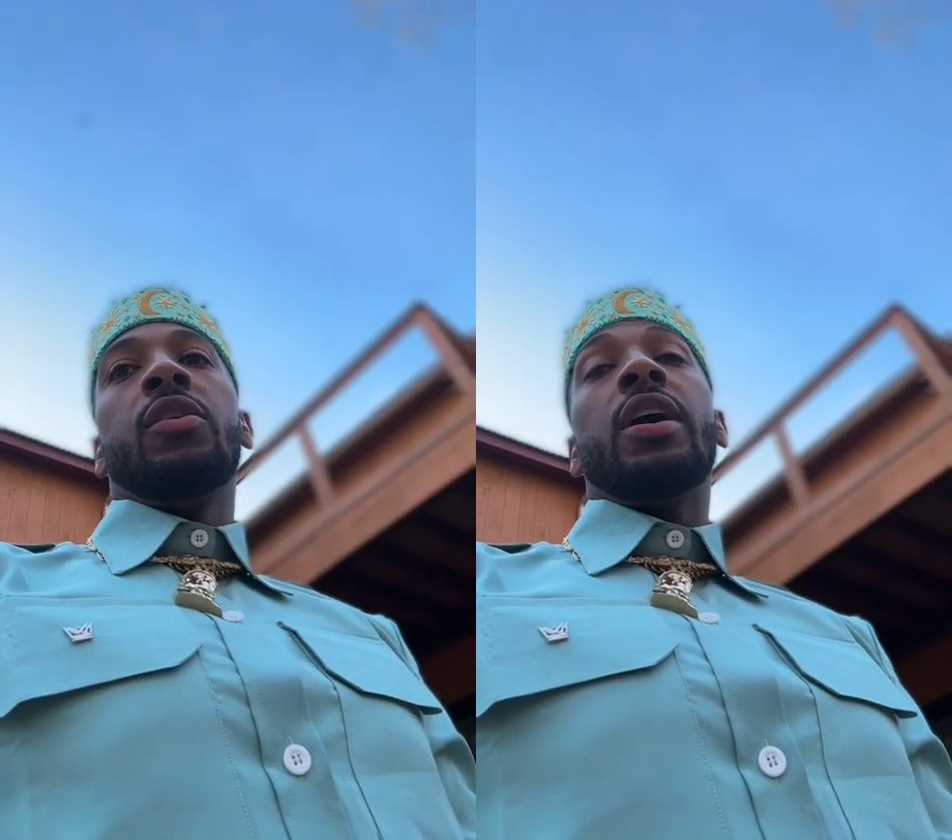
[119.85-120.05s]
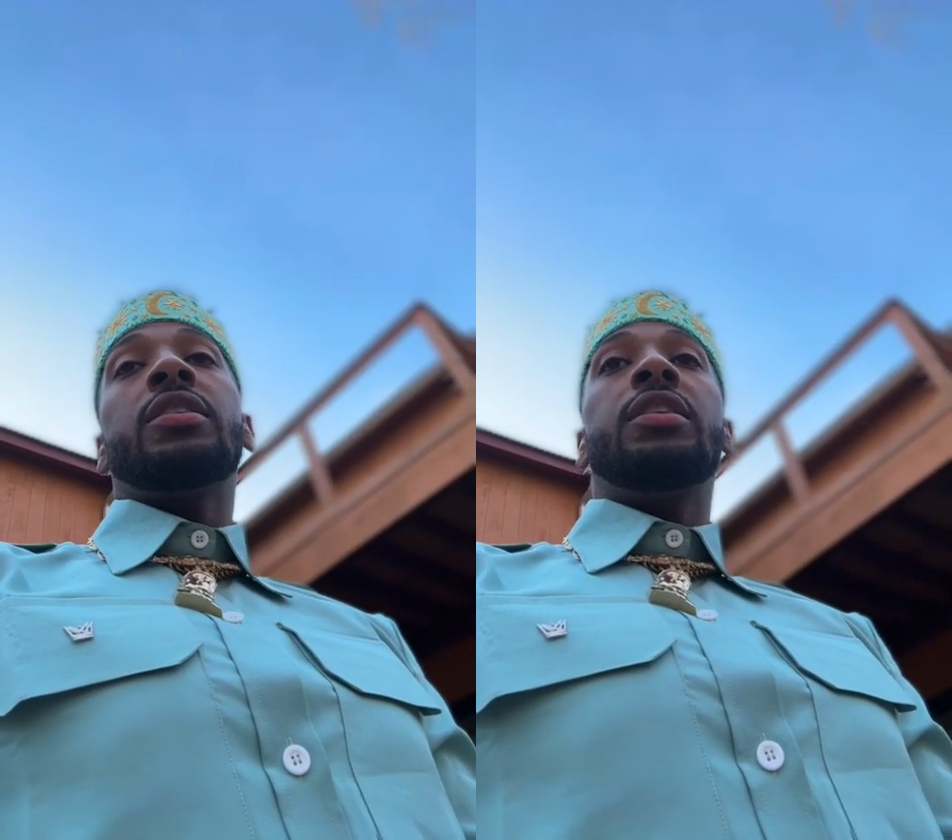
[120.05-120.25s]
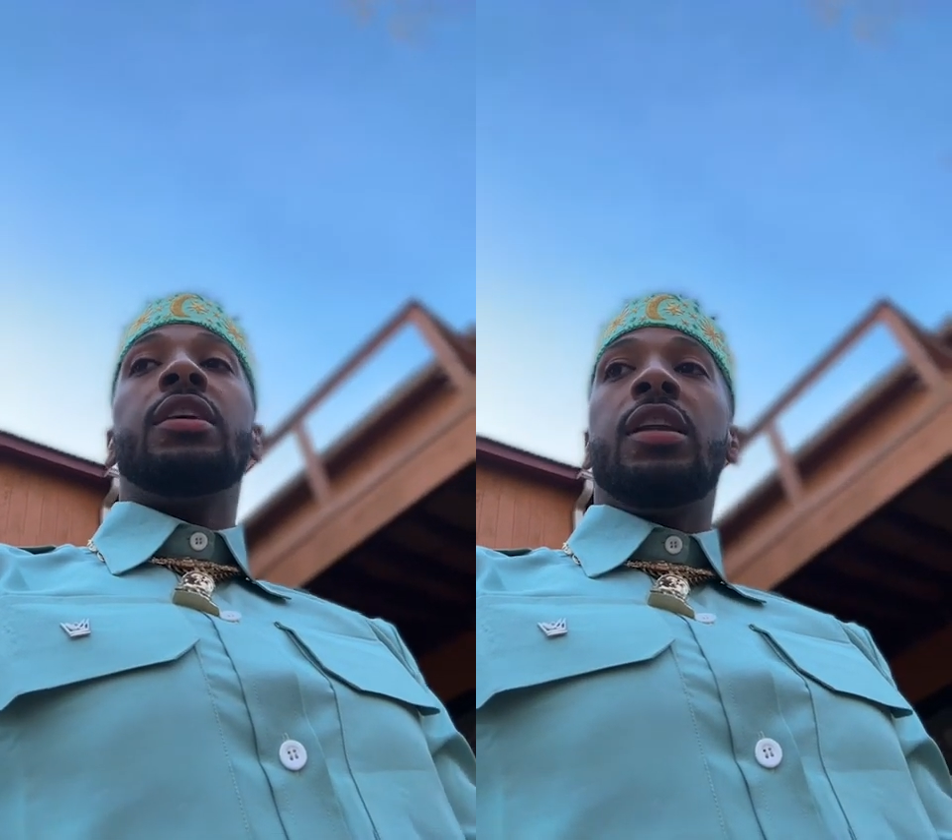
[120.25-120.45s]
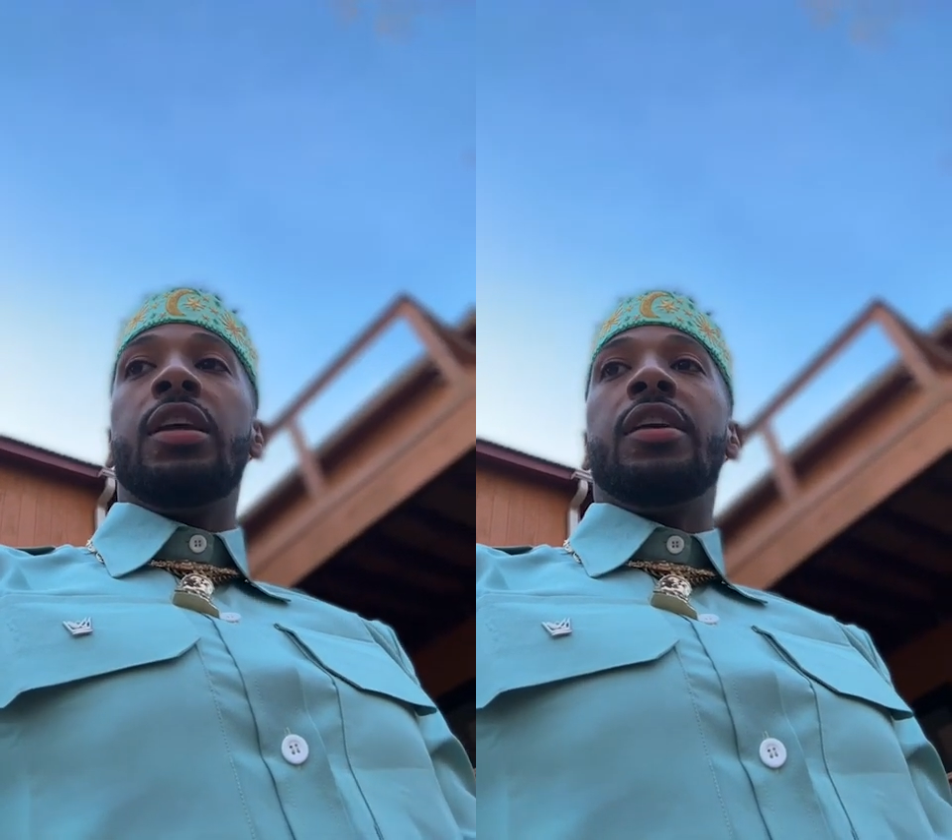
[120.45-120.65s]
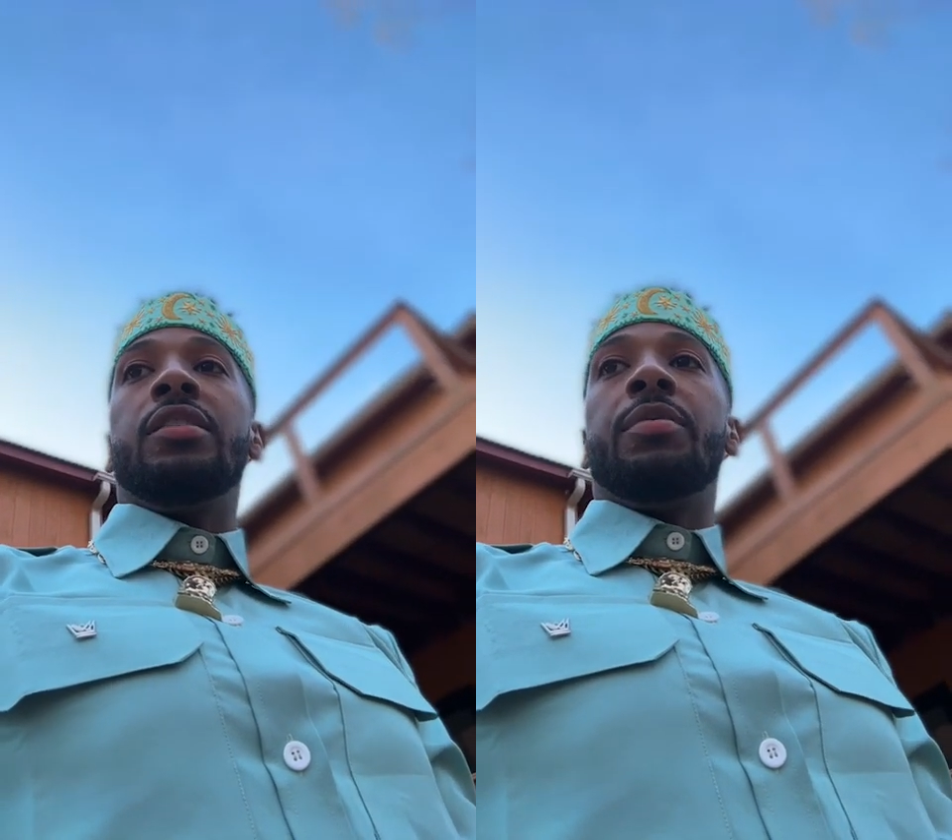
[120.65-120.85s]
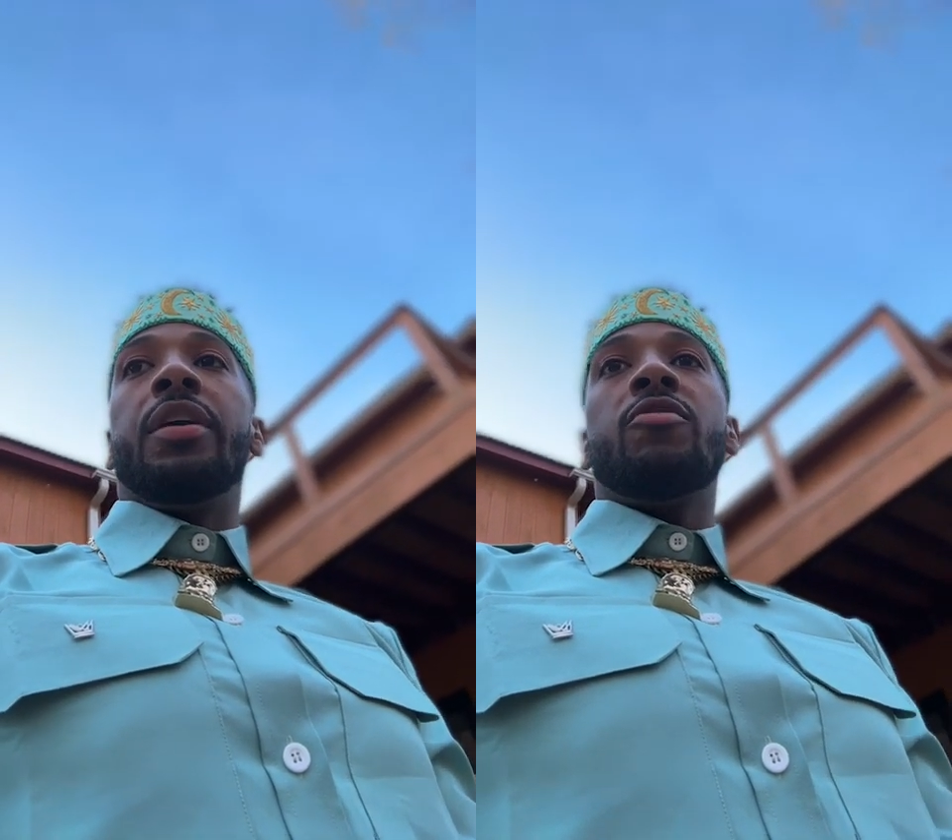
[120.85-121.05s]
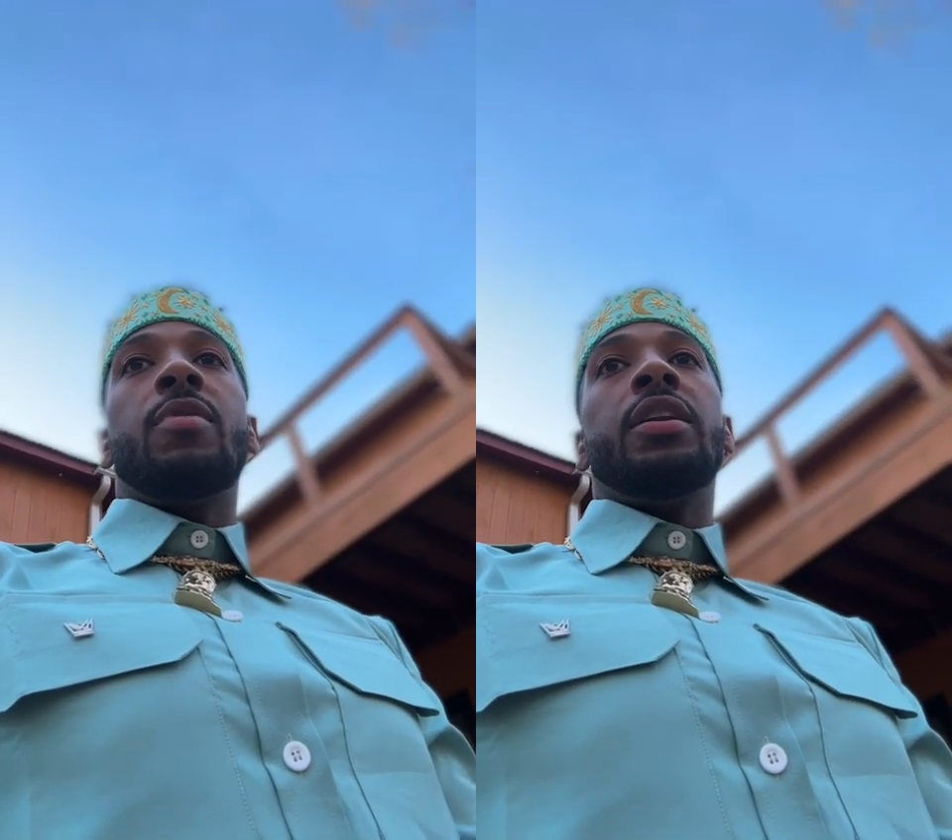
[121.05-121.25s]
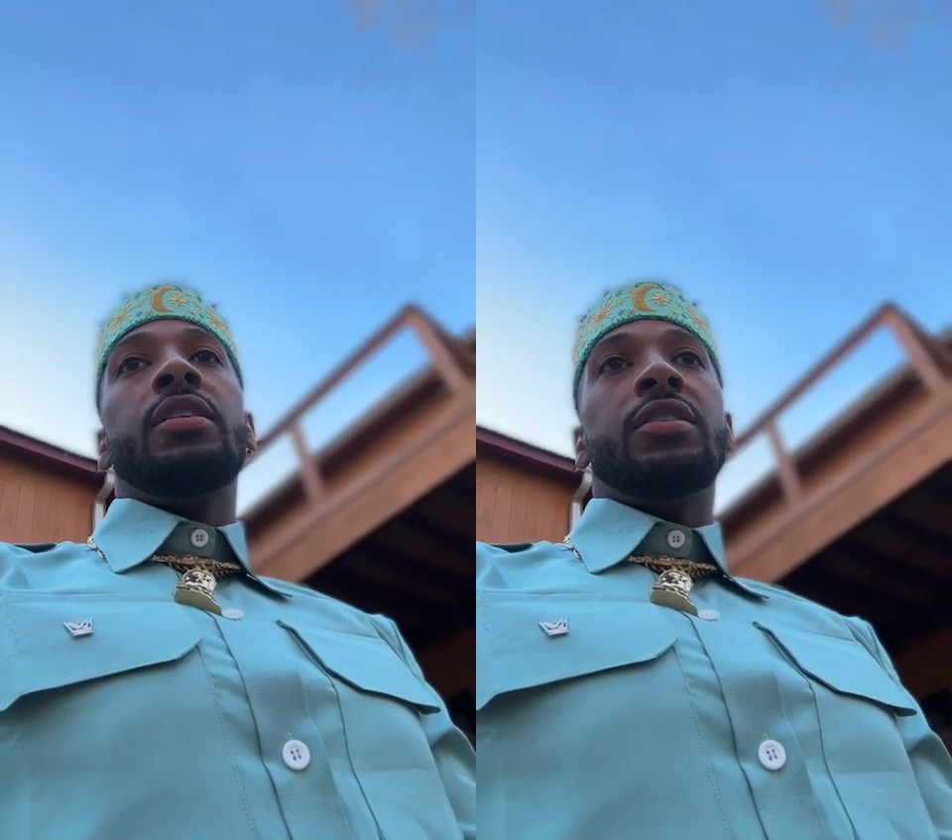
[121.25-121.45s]
Well, actually it is, but
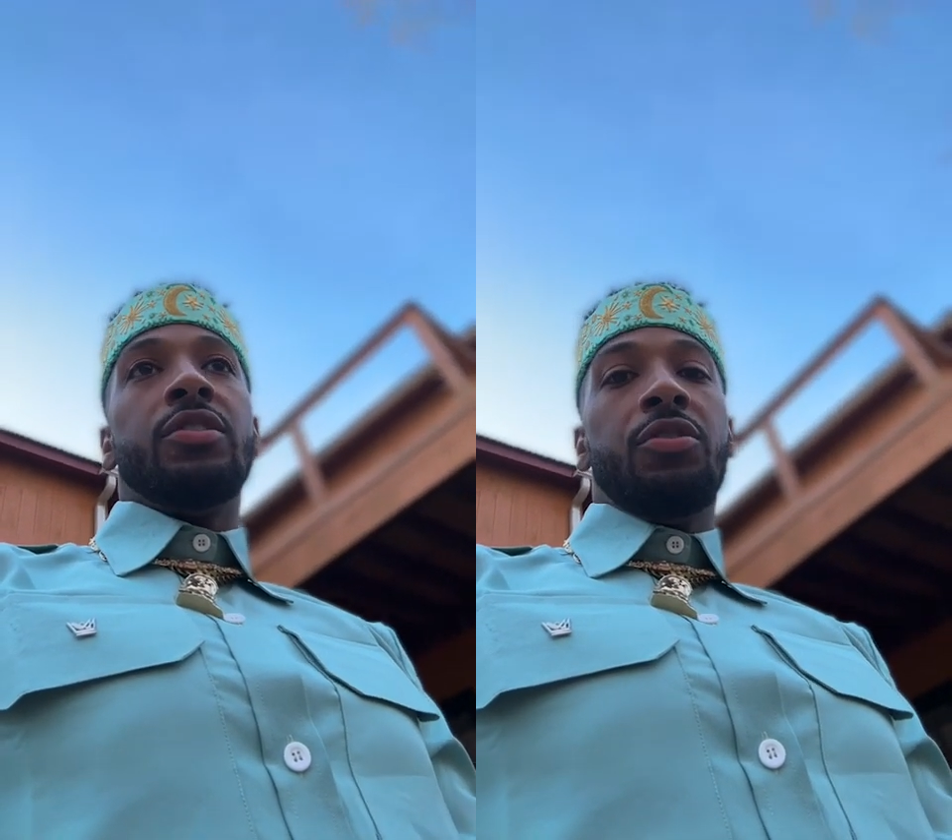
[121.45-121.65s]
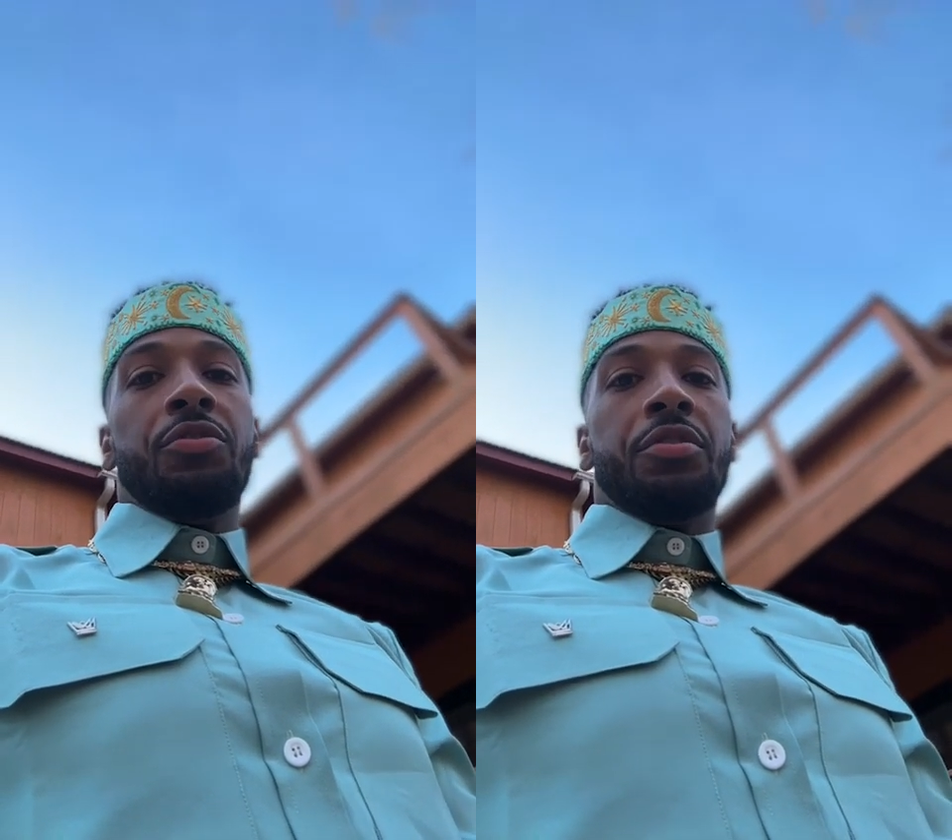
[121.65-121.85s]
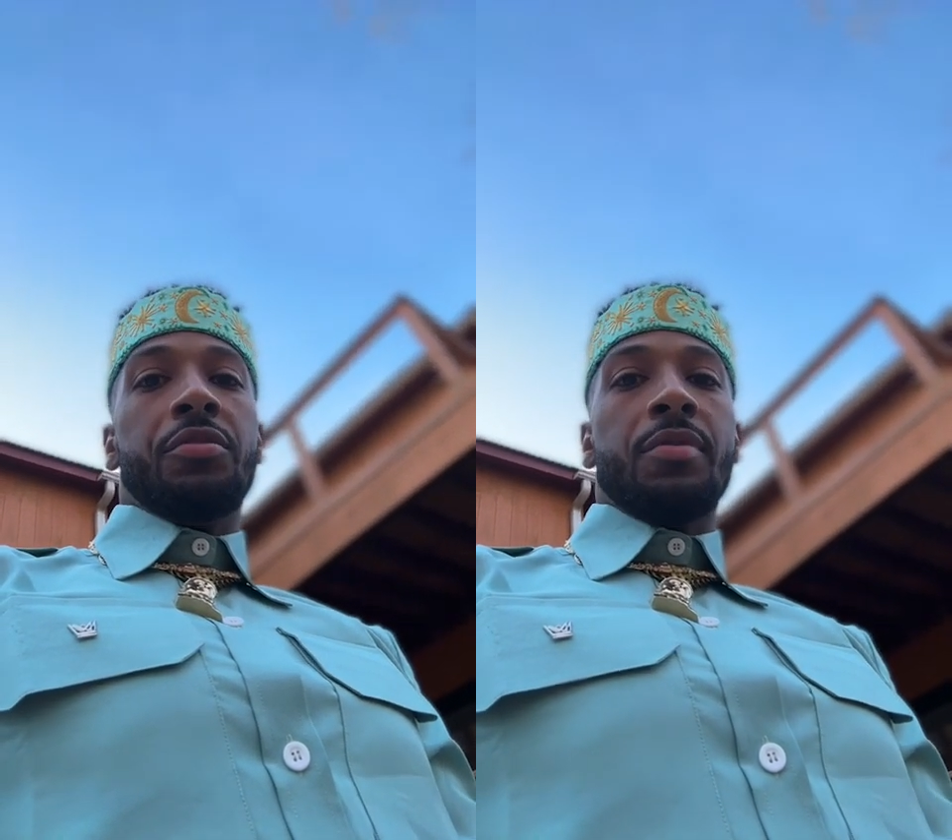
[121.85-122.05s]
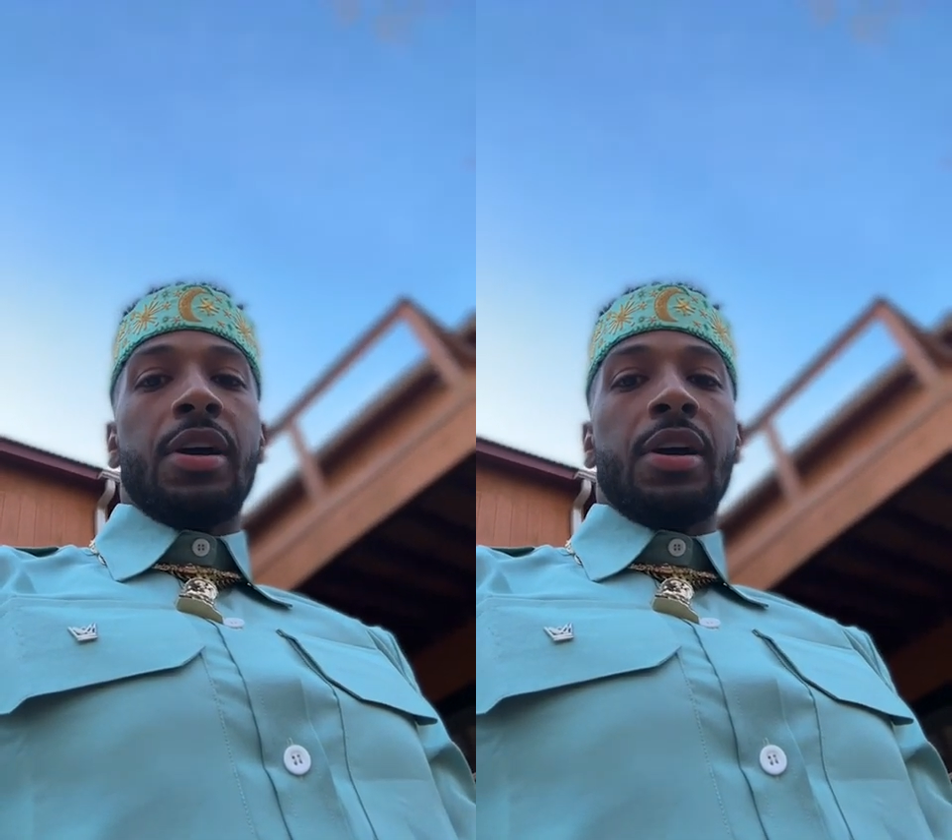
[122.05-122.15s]
everybody doesn't do it,